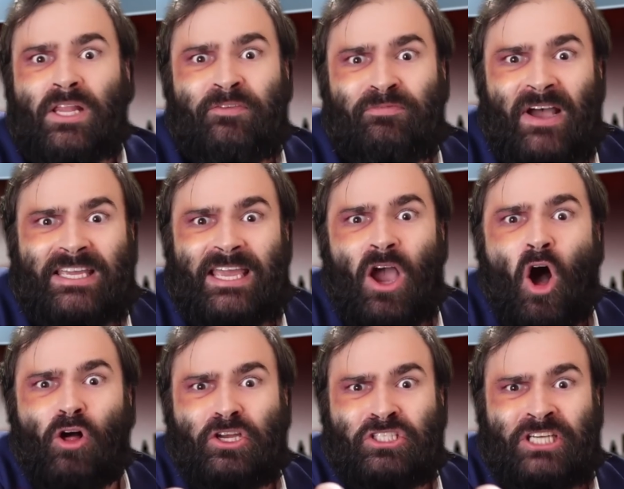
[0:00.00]
fucking
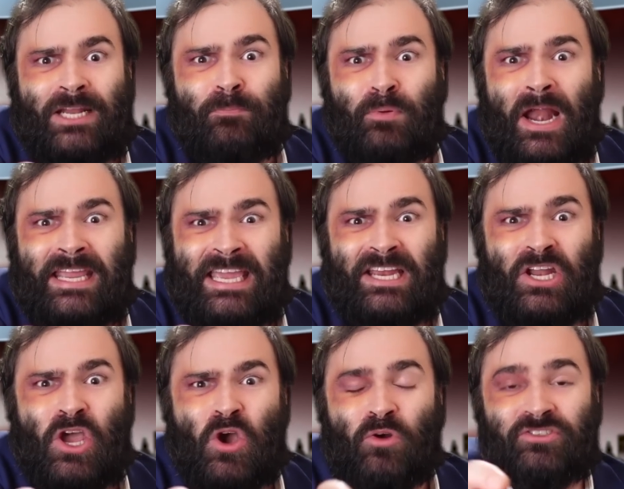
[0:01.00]
Hulk shit, breaking
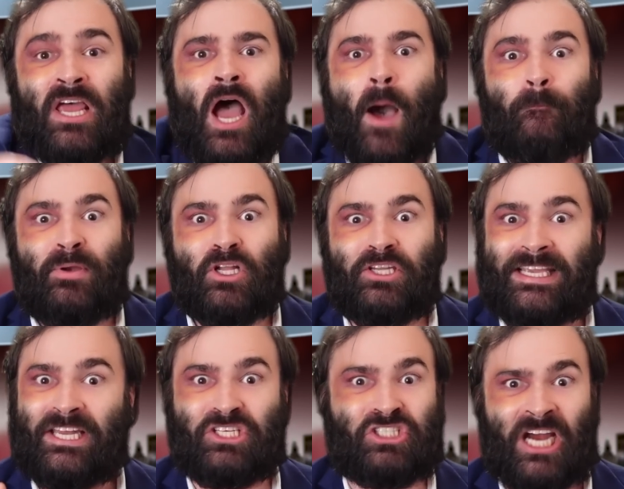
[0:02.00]
news! A building
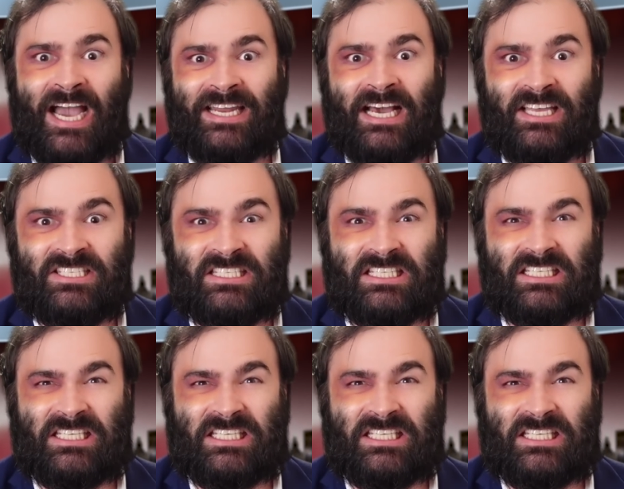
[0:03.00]
in China is